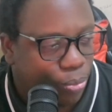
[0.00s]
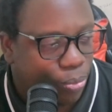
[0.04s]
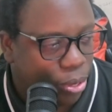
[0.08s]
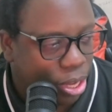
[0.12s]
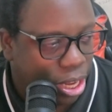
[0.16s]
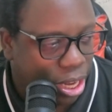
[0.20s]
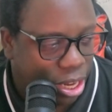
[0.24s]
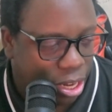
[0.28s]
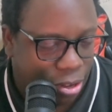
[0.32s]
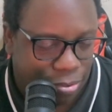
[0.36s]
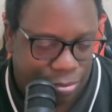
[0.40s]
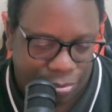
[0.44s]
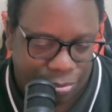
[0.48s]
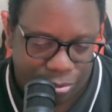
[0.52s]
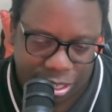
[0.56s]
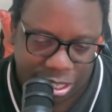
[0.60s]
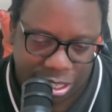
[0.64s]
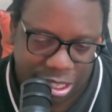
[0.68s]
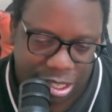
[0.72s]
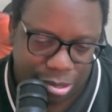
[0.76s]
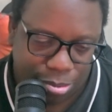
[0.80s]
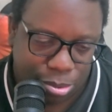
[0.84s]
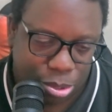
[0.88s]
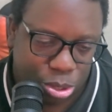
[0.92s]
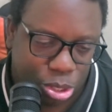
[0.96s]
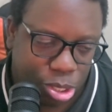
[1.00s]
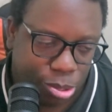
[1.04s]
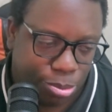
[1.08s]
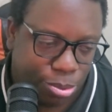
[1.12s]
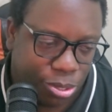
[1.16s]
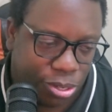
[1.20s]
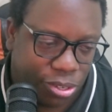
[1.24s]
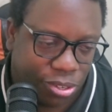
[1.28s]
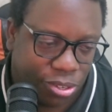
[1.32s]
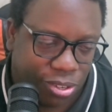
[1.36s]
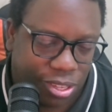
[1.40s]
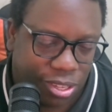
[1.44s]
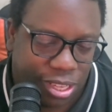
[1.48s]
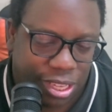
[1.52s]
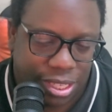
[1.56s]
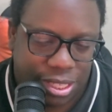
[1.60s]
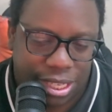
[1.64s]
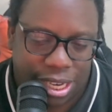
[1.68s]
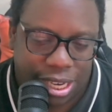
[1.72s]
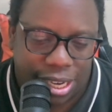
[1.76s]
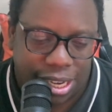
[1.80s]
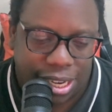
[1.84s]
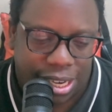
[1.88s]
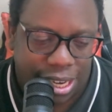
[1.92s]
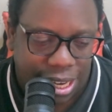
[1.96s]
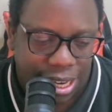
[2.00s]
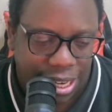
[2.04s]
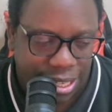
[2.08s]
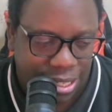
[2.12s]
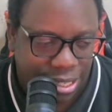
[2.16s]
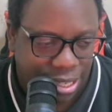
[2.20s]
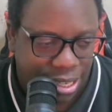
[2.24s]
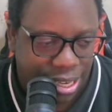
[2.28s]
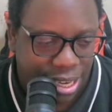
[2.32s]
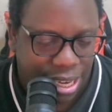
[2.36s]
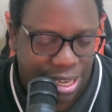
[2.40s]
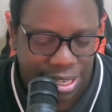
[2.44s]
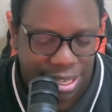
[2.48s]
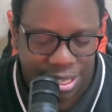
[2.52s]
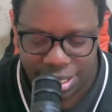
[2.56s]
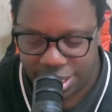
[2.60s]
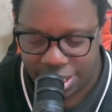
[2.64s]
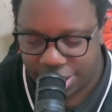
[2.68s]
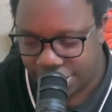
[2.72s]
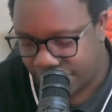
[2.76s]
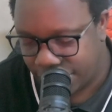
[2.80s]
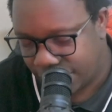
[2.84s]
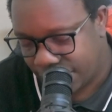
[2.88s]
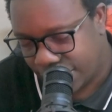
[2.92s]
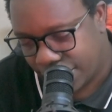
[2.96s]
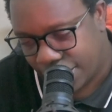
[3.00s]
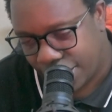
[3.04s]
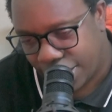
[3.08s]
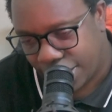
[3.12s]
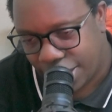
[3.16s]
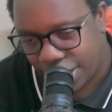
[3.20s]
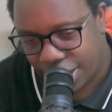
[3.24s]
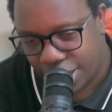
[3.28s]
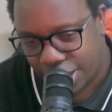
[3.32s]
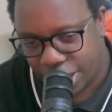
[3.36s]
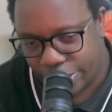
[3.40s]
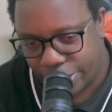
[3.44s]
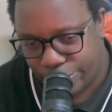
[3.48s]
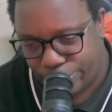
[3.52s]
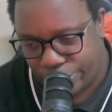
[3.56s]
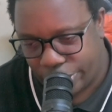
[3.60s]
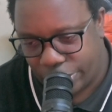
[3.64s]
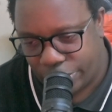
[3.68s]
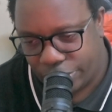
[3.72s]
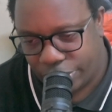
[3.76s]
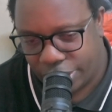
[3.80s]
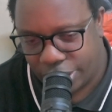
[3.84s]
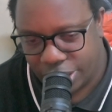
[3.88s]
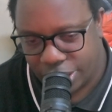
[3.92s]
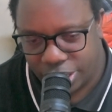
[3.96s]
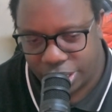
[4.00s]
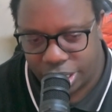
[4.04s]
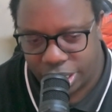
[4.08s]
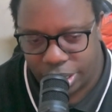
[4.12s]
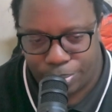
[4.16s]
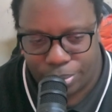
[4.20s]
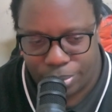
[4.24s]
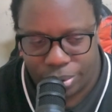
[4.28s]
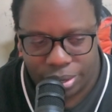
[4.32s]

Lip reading: and a free subscription to the channel, as it does help out and support the